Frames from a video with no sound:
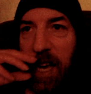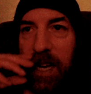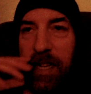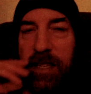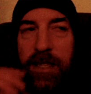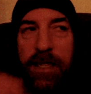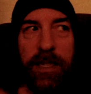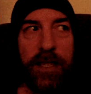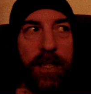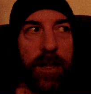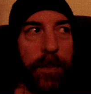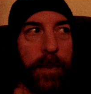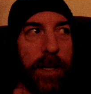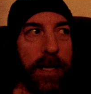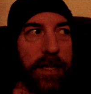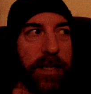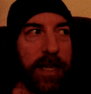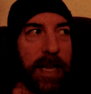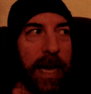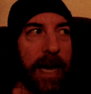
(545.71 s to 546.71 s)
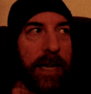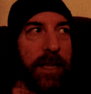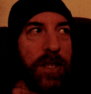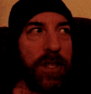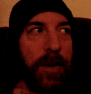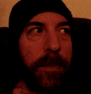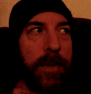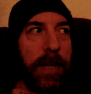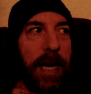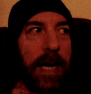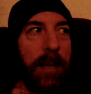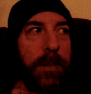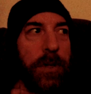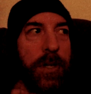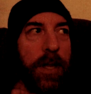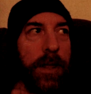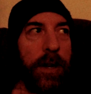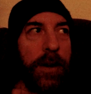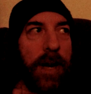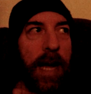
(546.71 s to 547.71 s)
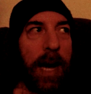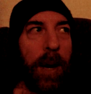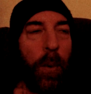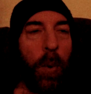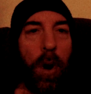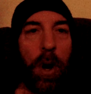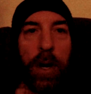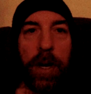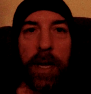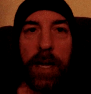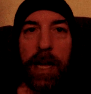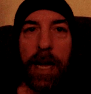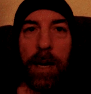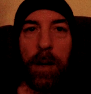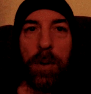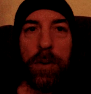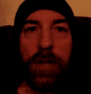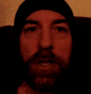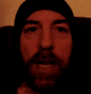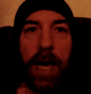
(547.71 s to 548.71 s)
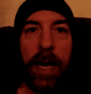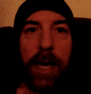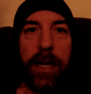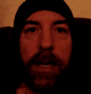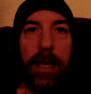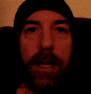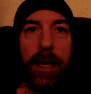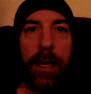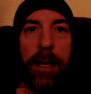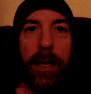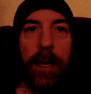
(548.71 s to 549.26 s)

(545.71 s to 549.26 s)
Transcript: I see some of these guys sometimes, and they're not walking outside